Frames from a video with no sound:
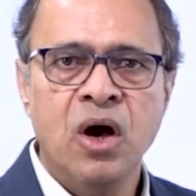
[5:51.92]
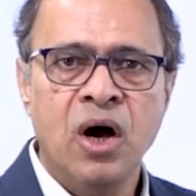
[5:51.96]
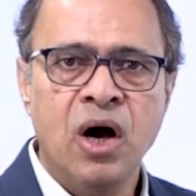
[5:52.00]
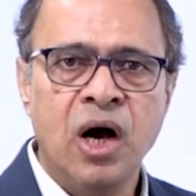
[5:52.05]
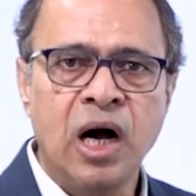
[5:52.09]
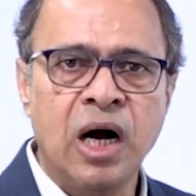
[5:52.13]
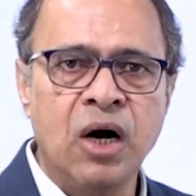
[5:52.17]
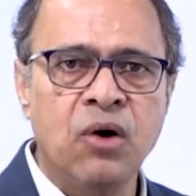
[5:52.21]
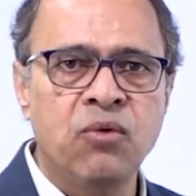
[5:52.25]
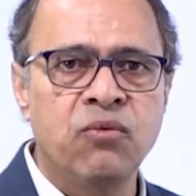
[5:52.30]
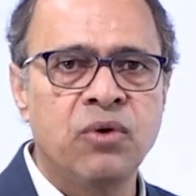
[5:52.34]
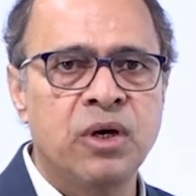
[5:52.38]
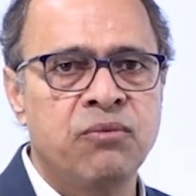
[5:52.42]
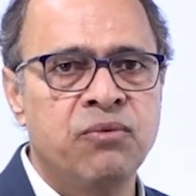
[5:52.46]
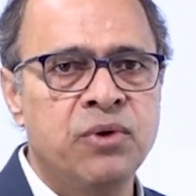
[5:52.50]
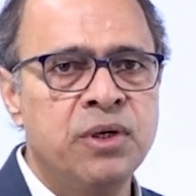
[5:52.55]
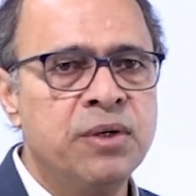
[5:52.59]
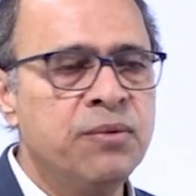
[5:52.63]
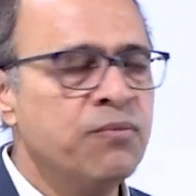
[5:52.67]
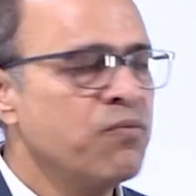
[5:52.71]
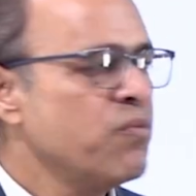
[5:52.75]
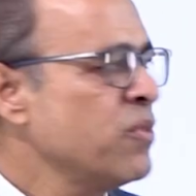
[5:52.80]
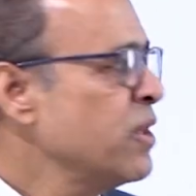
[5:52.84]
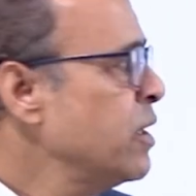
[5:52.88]

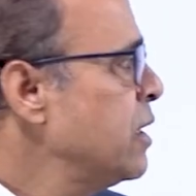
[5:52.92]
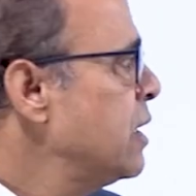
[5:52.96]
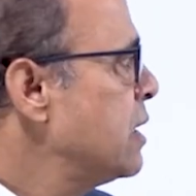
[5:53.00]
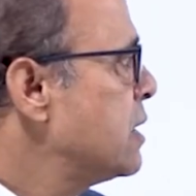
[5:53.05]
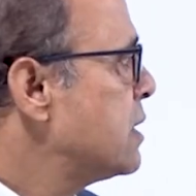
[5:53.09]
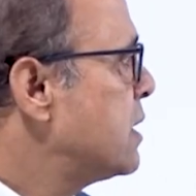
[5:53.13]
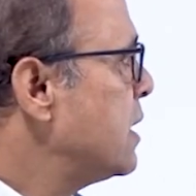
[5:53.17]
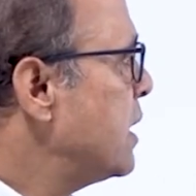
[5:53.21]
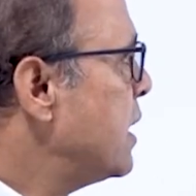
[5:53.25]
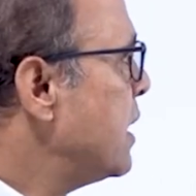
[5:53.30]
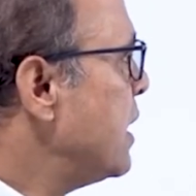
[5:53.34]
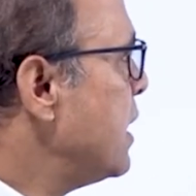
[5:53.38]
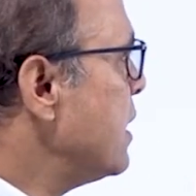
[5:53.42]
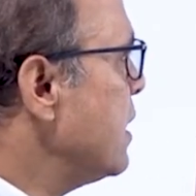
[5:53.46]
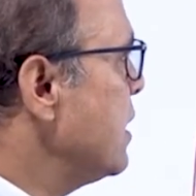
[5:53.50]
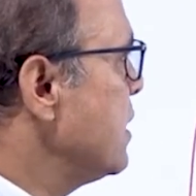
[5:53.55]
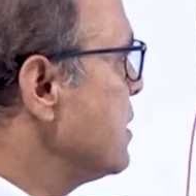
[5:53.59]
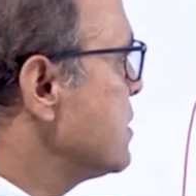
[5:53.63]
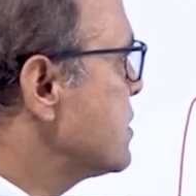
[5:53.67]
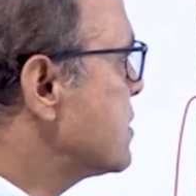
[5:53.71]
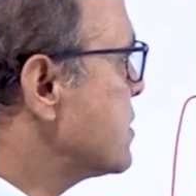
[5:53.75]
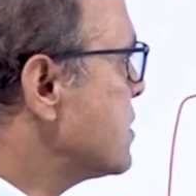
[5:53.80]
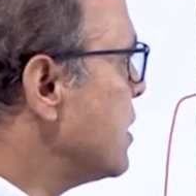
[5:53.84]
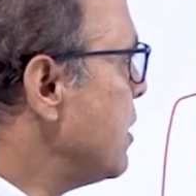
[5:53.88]
However, there are
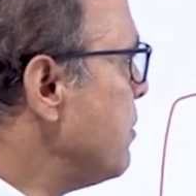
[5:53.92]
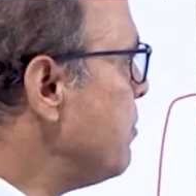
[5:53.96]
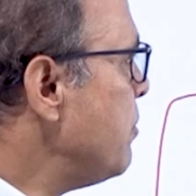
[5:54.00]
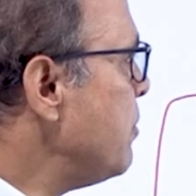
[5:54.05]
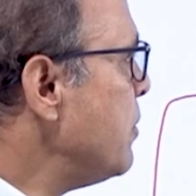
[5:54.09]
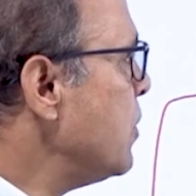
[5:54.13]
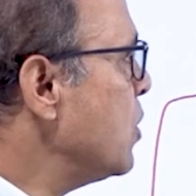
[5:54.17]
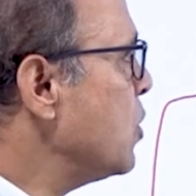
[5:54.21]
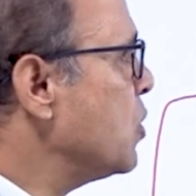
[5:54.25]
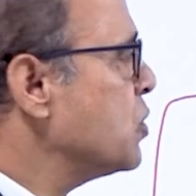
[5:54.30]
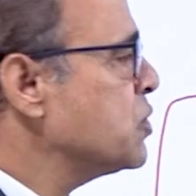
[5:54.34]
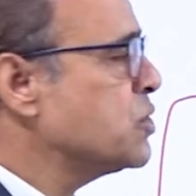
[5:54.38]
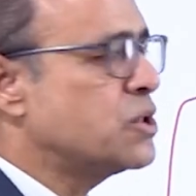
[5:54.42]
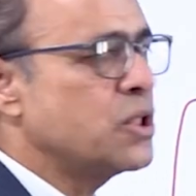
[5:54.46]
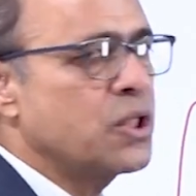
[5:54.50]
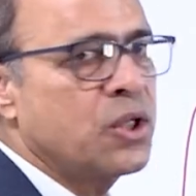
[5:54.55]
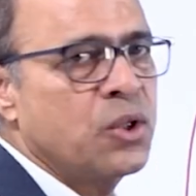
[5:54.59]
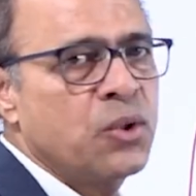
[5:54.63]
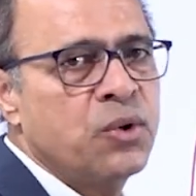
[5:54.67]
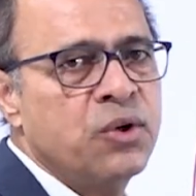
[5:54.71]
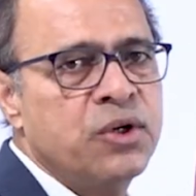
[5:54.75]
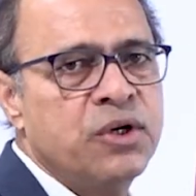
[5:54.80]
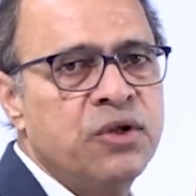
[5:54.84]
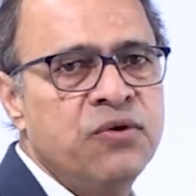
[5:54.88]
some
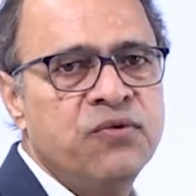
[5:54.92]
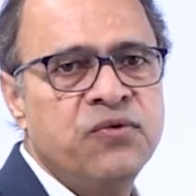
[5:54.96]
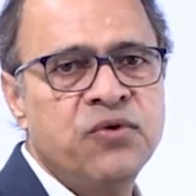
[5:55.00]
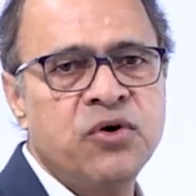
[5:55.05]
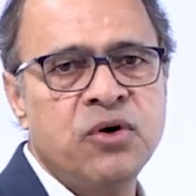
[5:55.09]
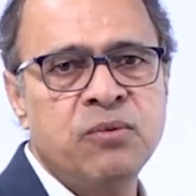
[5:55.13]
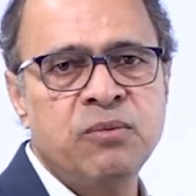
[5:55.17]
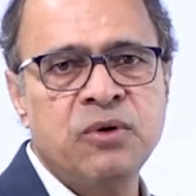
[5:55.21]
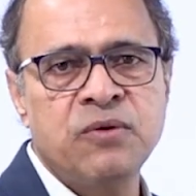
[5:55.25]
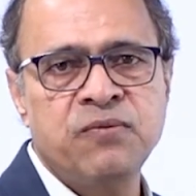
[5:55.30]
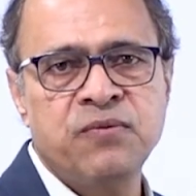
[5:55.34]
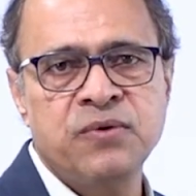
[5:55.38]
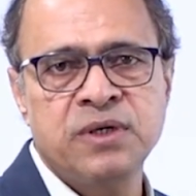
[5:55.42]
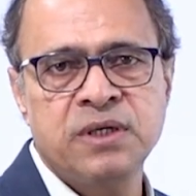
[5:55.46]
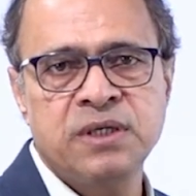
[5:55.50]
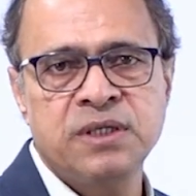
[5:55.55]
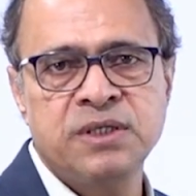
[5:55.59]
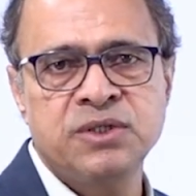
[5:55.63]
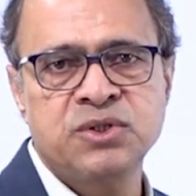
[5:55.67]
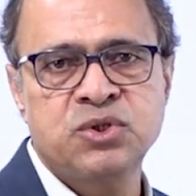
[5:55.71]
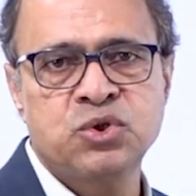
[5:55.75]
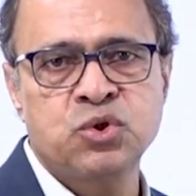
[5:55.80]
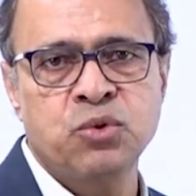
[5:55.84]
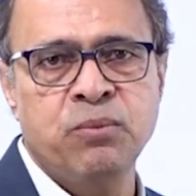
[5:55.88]
non-security form of
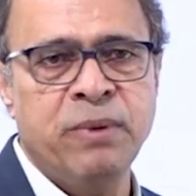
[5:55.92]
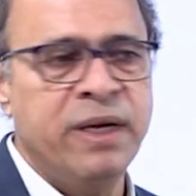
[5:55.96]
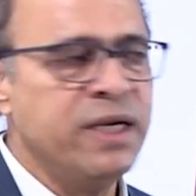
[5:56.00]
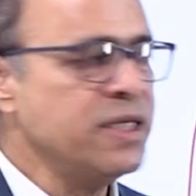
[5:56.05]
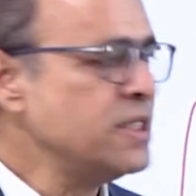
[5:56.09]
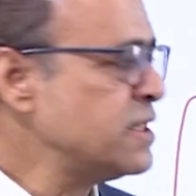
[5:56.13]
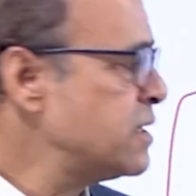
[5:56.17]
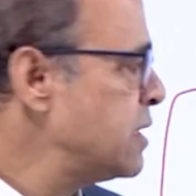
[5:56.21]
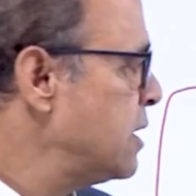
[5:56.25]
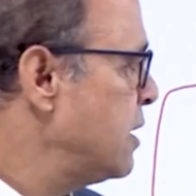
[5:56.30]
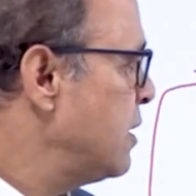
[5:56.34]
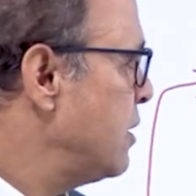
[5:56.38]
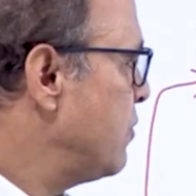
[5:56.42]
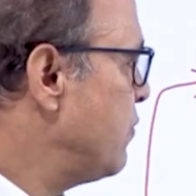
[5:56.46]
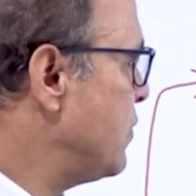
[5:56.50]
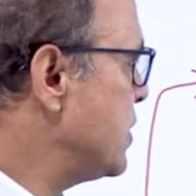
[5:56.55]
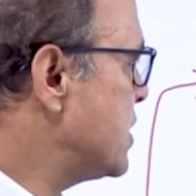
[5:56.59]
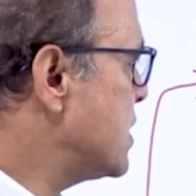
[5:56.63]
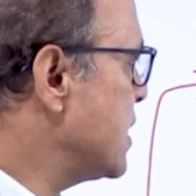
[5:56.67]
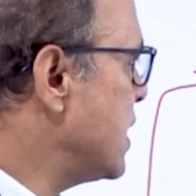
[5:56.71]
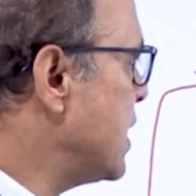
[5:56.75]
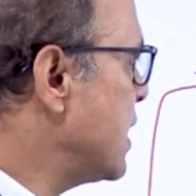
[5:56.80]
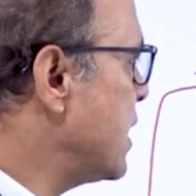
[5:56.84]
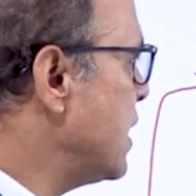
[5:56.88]
instruments
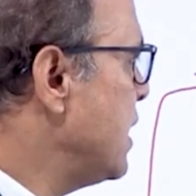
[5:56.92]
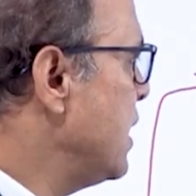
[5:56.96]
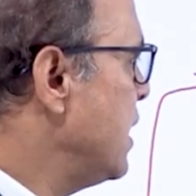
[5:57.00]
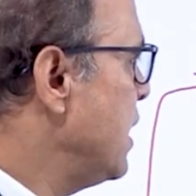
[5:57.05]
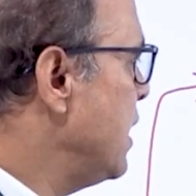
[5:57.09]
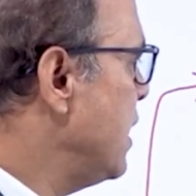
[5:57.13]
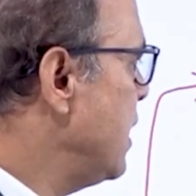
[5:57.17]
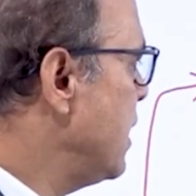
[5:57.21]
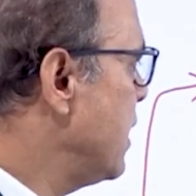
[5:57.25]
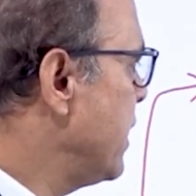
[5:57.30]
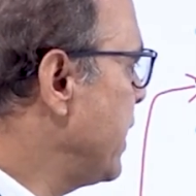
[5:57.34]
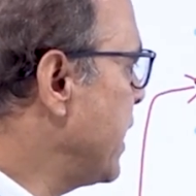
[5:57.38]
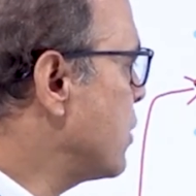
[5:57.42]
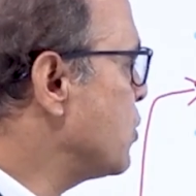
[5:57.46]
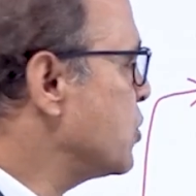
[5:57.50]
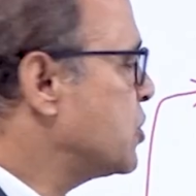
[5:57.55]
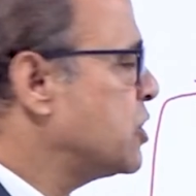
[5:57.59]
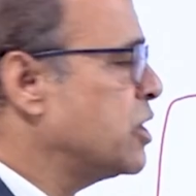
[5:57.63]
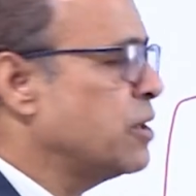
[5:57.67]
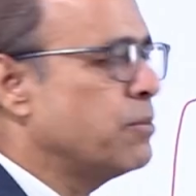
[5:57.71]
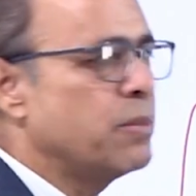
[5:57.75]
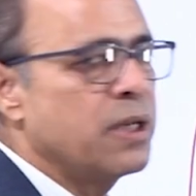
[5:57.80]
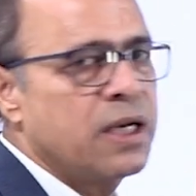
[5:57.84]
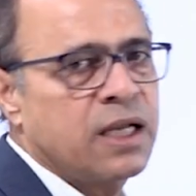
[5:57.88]
which are
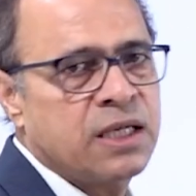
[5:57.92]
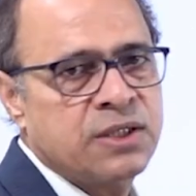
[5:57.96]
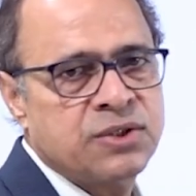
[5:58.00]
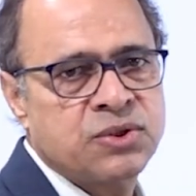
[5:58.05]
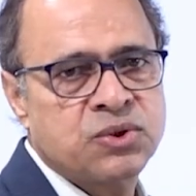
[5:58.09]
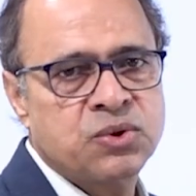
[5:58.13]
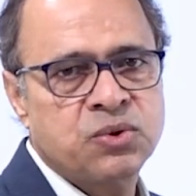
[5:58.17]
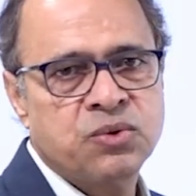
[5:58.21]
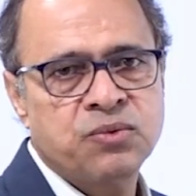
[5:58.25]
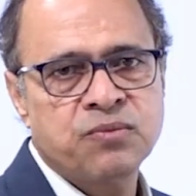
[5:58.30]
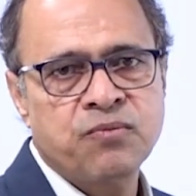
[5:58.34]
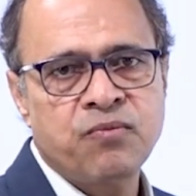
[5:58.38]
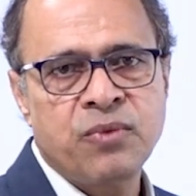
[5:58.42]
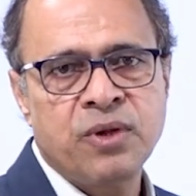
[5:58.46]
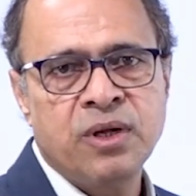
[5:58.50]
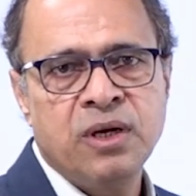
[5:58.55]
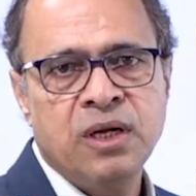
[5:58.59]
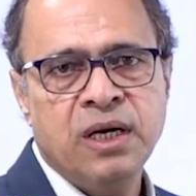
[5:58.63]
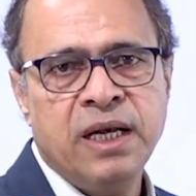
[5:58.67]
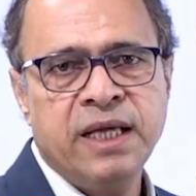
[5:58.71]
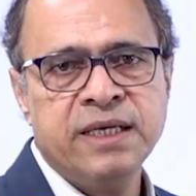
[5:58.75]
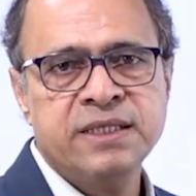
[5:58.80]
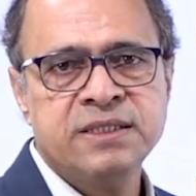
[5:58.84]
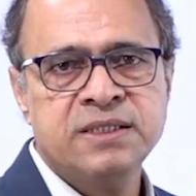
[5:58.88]
negotiable also.
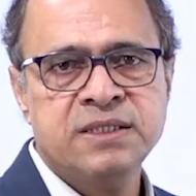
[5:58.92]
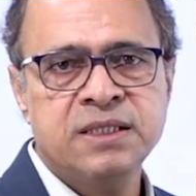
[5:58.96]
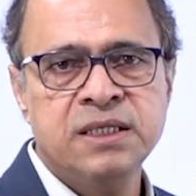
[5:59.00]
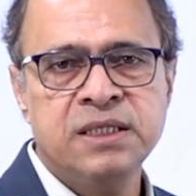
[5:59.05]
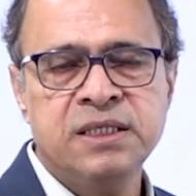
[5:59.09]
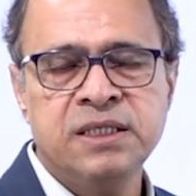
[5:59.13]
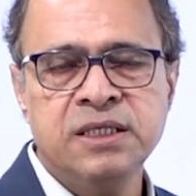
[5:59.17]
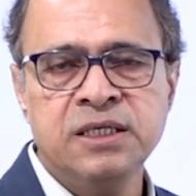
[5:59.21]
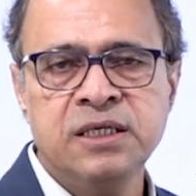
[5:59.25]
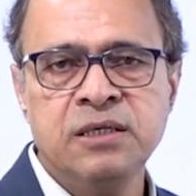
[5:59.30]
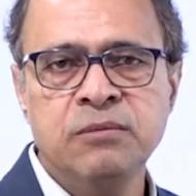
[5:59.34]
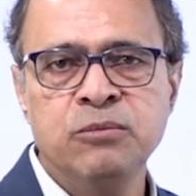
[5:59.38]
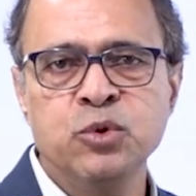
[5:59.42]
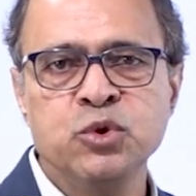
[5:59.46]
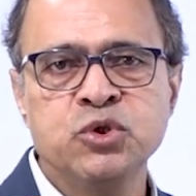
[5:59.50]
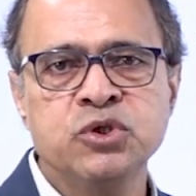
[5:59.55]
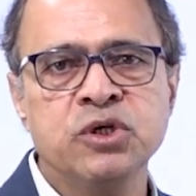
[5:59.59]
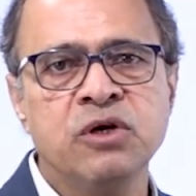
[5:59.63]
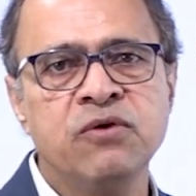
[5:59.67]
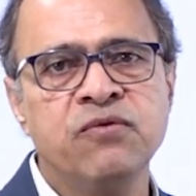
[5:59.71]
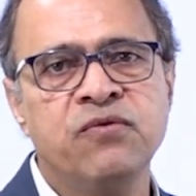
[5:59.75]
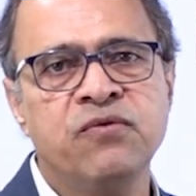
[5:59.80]
Like certain mutual